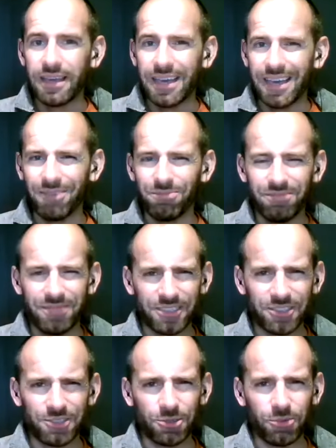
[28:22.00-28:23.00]

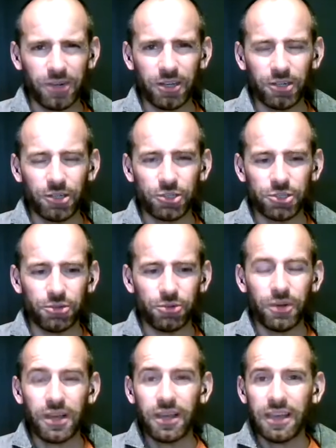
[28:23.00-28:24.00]
This is quite
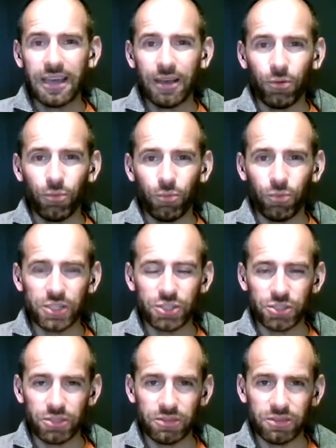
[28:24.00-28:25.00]
unusual. We
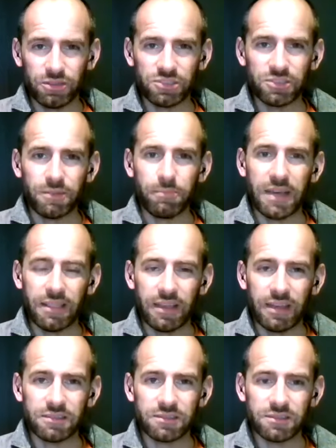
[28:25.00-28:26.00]
should submit
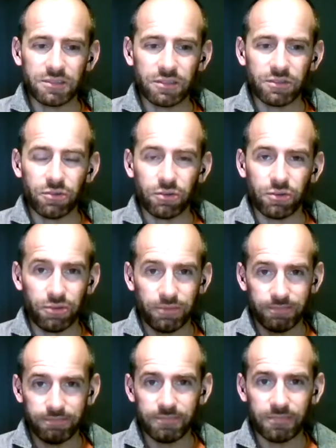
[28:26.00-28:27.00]
this to
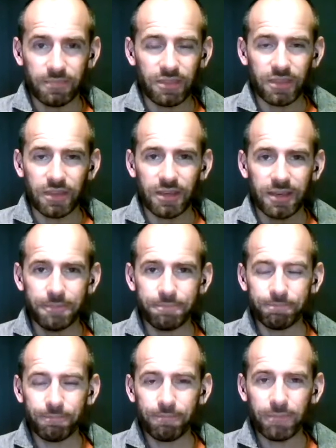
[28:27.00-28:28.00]
the
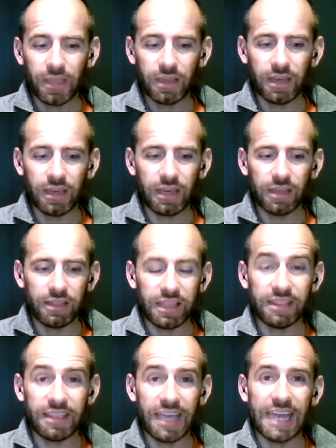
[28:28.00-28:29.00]

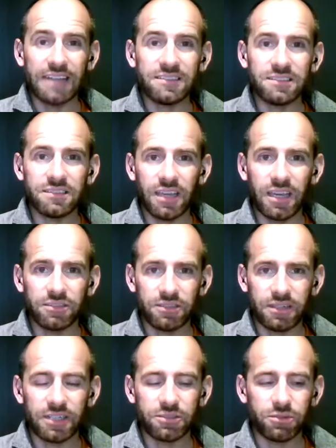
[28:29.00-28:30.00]
NCA,
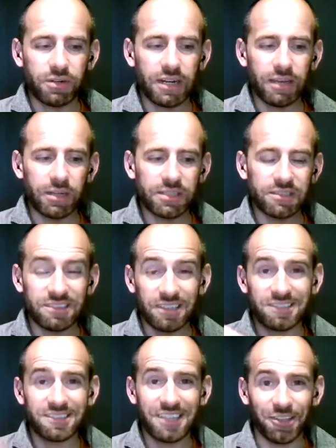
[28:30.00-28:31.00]
so National Crime Agency,
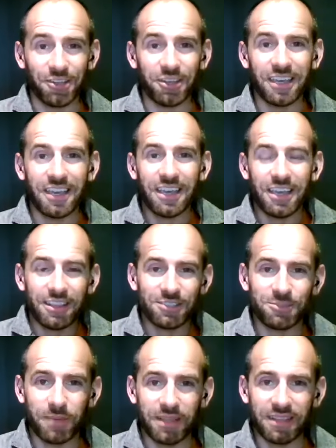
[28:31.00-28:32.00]
and say, look,
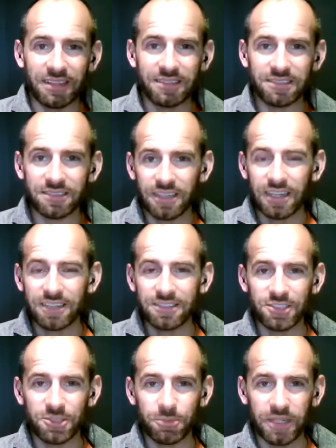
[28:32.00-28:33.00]
there's been this
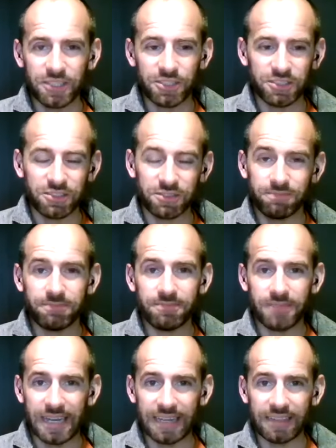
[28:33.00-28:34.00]
suspicious
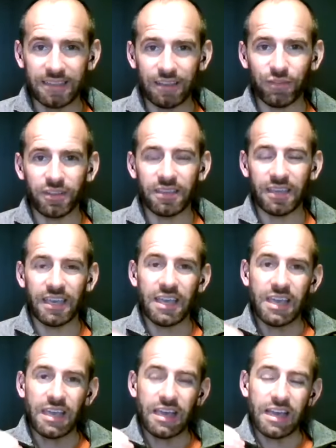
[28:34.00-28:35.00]

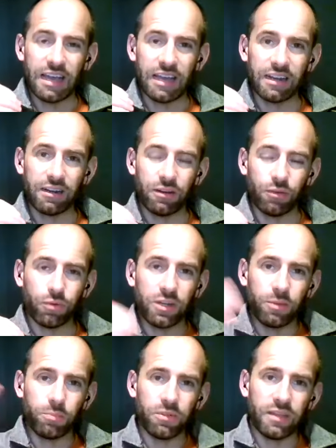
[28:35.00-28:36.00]
activity. And when
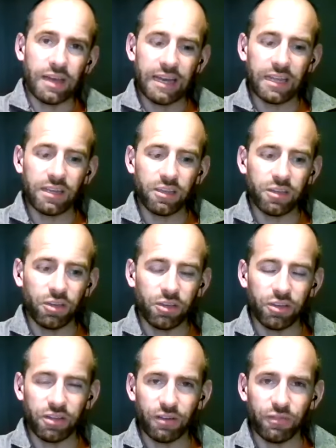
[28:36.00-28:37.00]
you put that in, you
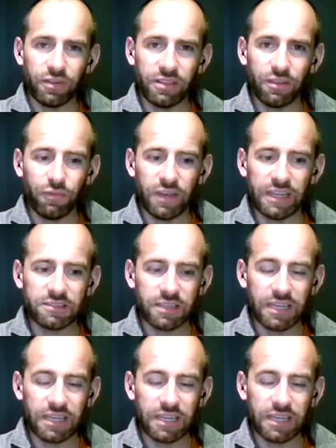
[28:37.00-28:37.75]
could have a defense